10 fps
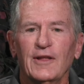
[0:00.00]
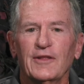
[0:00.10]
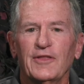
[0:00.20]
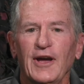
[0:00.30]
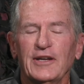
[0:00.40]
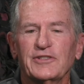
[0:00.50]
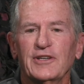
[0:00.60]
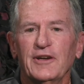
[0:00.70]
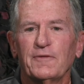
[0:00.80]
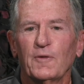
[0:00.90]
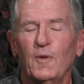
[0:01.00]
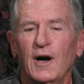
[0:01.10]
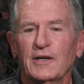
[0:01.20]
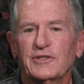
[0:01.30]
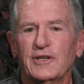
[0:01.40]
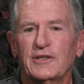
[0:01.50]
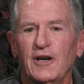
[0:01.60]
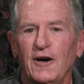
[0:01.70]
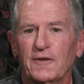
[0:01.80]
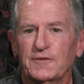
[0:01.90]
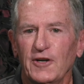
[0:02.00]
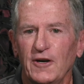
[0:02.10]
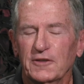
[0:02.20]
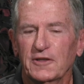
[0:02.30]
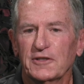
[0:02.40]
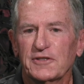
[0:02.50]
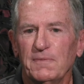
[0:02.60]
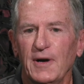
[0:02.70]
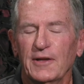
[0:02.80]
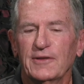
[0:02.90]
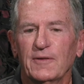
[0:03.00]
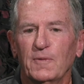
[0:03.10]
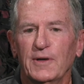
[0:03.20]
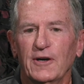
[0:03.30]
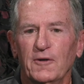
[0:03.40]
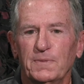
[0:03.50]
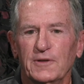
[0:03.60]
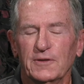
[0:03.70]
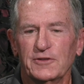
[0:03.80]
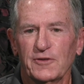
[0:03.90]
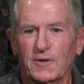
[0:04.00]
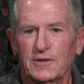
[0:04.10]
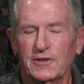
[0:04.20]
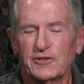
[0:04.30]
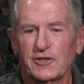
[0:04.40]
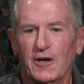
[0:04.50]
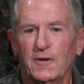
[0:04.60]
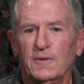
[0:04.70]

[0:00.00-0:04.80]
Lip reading: Thanks again for watching Golf Talk this month. We hope you enjoyed the show.